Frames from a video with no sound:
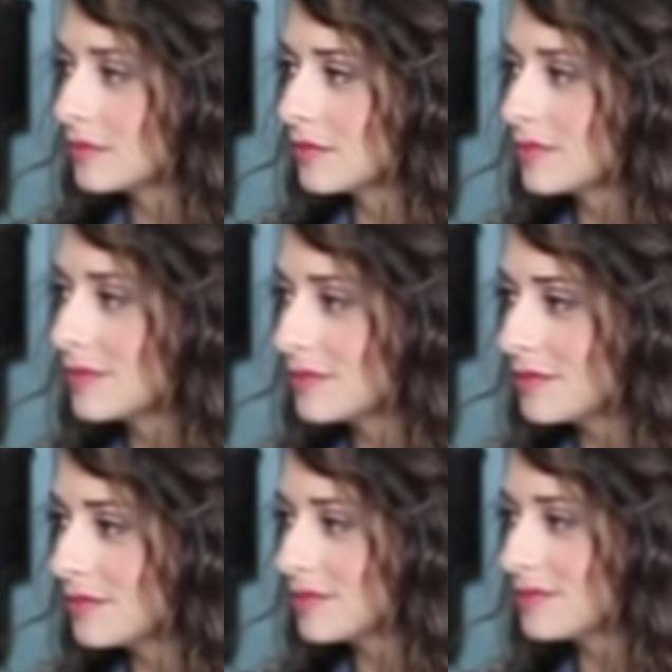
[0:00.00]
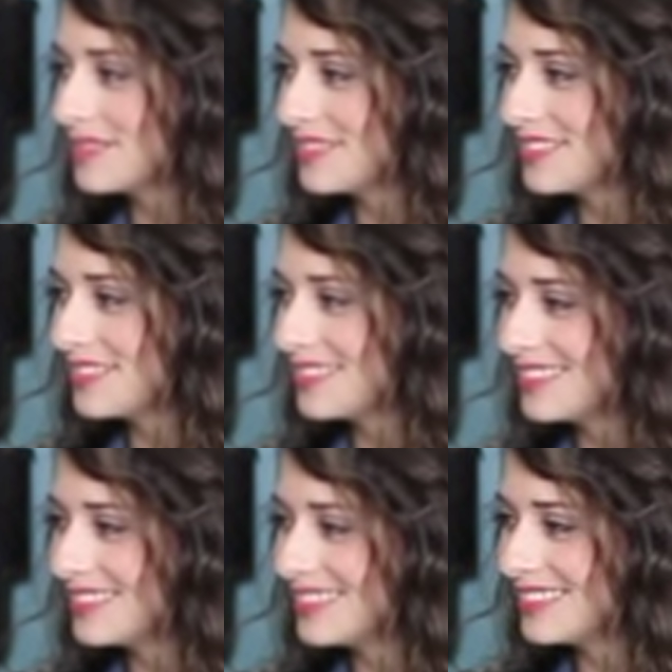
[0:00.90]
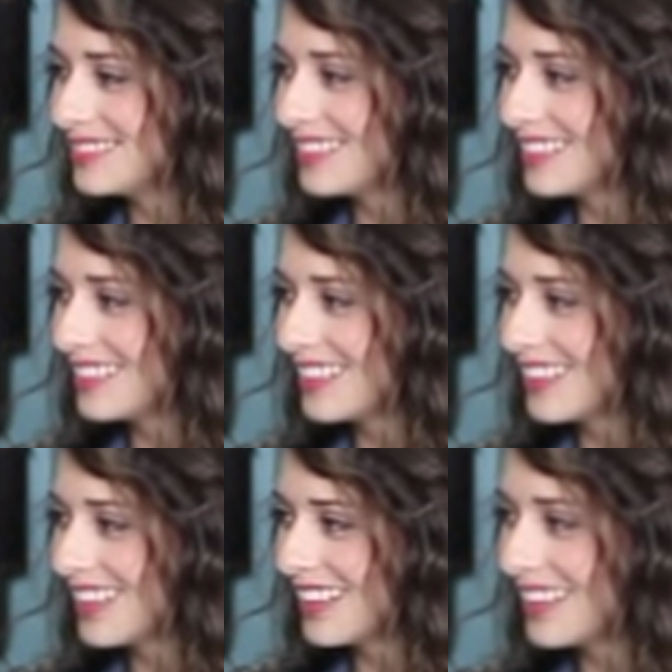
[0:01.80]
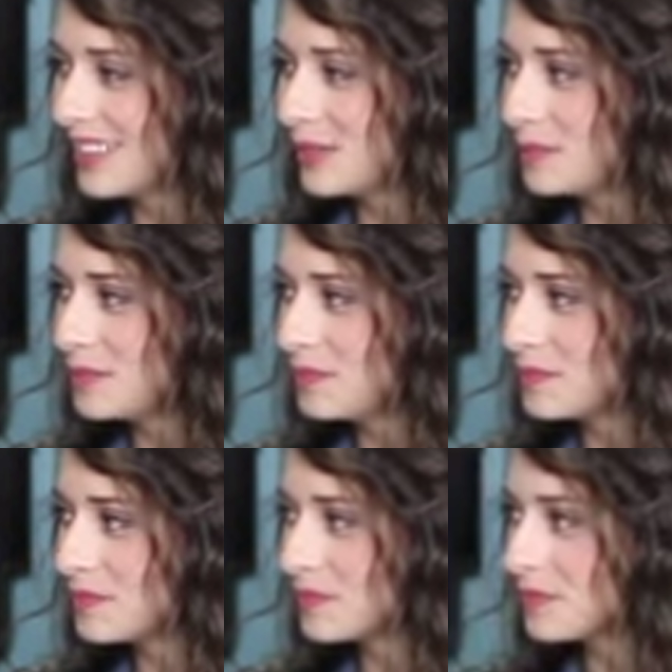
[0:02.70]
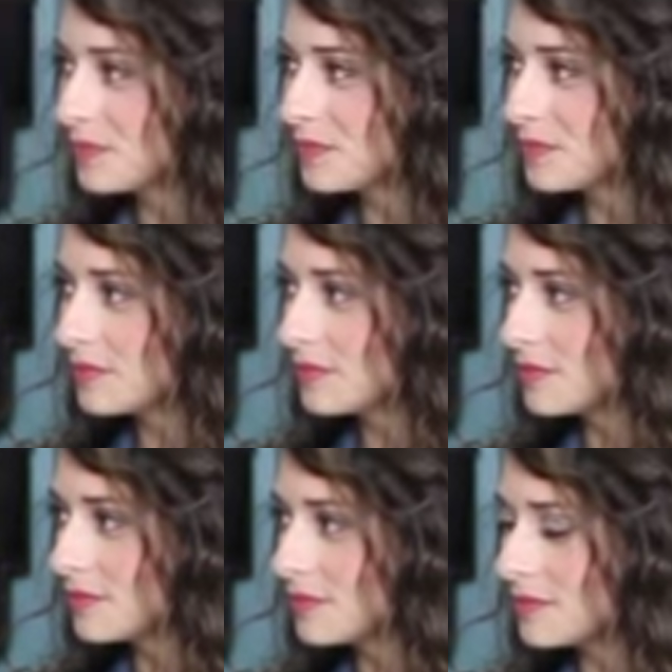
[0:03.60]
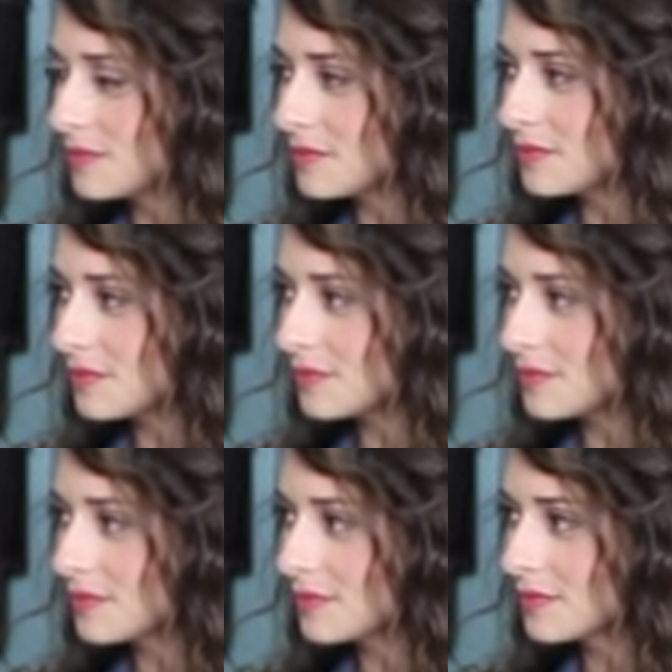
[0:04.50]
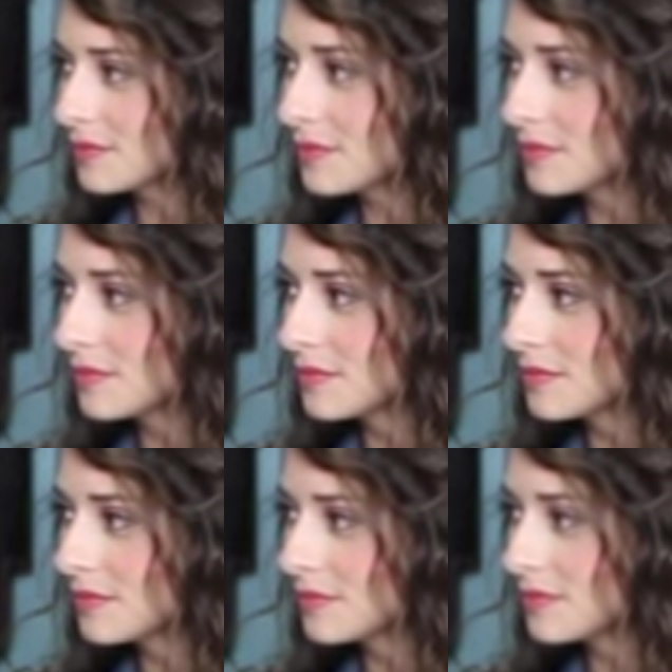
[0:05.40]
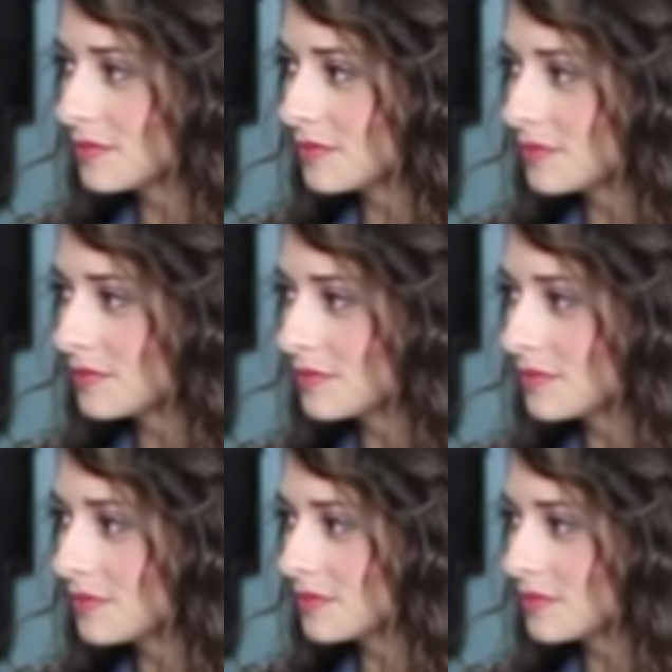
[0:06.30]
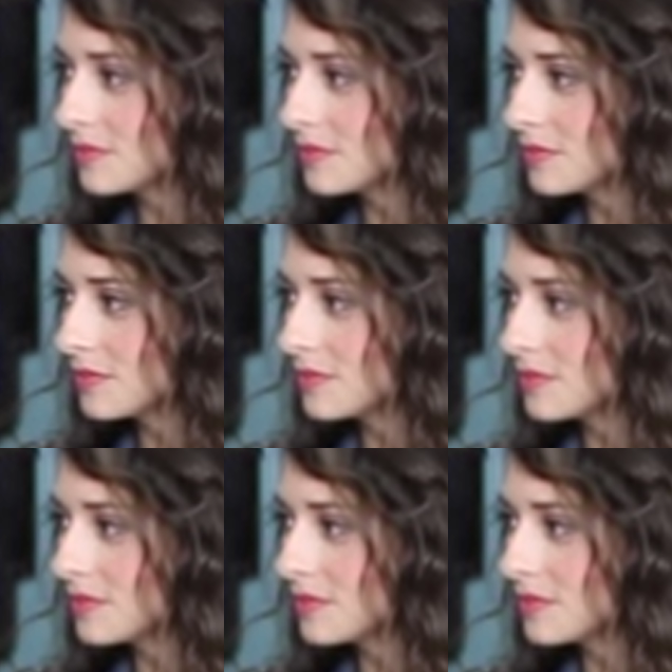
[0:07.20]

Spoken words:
(not speaking)